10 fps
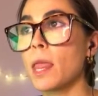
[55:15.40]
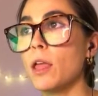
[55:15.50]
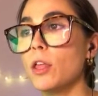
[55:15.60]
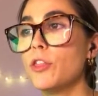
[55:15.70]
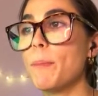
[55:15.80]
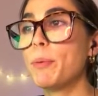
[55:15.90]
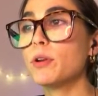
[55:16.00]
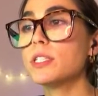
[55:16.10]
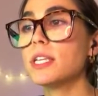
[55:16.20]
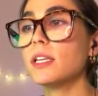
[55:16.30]
the
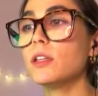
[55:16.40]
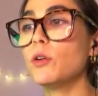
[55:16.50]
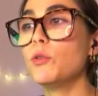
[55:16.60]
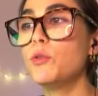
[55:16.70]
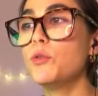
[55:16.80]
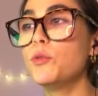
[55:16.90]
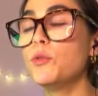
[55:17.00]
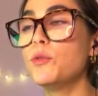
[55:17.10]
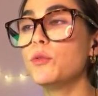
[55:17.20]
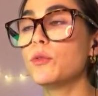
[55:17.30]
person
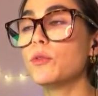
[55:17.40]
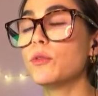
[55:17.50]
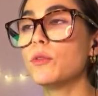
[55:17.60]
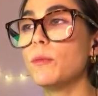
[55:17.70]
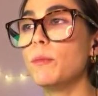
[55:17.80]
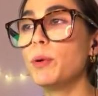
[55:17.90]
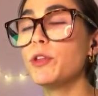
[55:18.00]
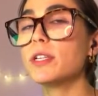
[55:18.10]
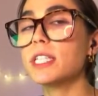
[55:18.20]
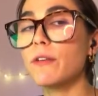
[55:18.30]
who put
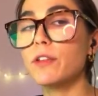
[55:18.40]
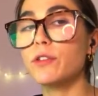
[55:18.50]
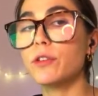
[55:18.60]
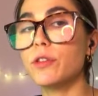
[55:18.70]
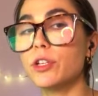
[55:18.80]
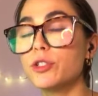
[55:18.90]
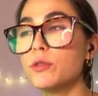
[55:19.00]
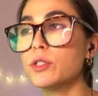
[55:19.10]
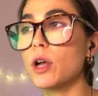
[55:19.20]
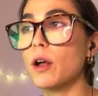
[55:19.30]
yourself in the
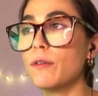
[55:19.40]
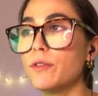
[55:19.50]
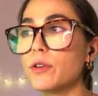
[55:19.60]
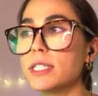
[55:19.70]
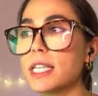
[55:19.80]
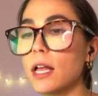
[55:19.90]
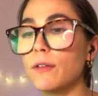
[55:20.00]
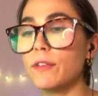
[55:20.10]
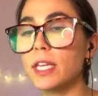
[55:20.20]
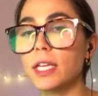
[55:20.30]
shoes of
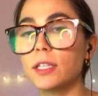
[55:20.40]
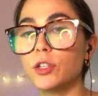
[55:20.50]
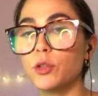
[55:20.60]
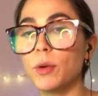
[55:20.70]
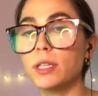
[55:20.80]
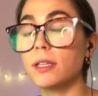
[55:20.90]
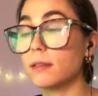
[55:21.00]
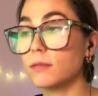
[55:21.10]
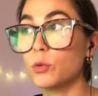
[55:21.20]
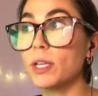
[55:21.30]
yourself in 20,
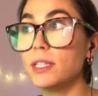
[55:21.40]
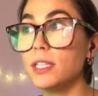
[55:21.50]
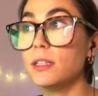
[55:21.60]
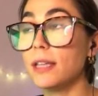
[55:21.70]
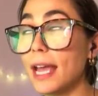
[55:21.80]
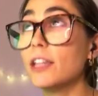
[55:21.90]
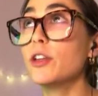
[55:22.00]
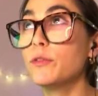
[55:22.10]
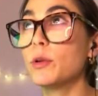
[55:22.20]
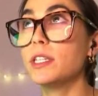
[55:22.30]
end
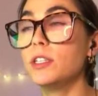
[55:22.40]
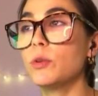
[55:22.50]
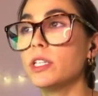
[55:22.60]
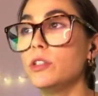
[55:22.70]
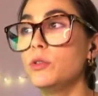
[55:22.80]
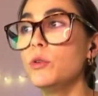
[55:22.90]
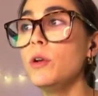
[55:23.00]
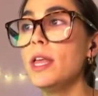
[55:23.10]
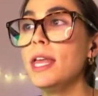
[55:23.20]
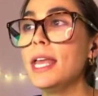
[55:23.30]
of 2022,
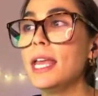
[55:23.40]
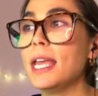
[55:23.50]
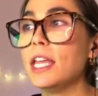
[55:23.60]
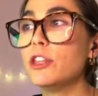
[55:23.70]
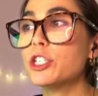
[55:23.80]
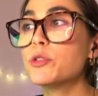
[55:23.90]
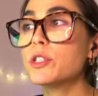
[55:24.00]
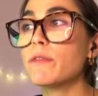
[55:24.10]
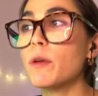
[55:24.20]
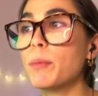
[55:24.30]
in the shoes
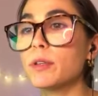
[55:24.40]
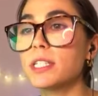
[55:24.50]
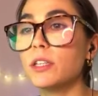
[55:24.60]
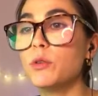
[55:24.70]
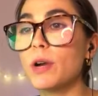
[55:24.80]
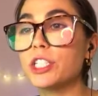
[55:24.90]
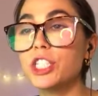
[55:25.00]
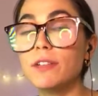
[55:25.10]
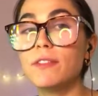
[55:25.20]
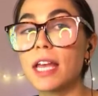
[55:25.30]
of the person who
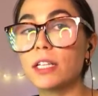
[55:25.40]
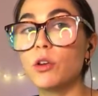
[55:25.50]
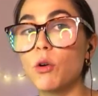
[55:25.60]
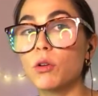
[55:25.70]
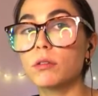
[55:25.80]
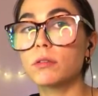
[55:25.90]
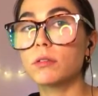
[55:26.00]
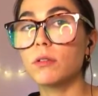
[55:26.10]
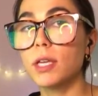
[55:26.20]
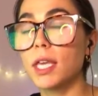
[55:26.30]
achieved that goal.
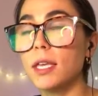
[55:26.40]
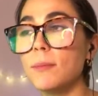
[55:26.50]
Okay,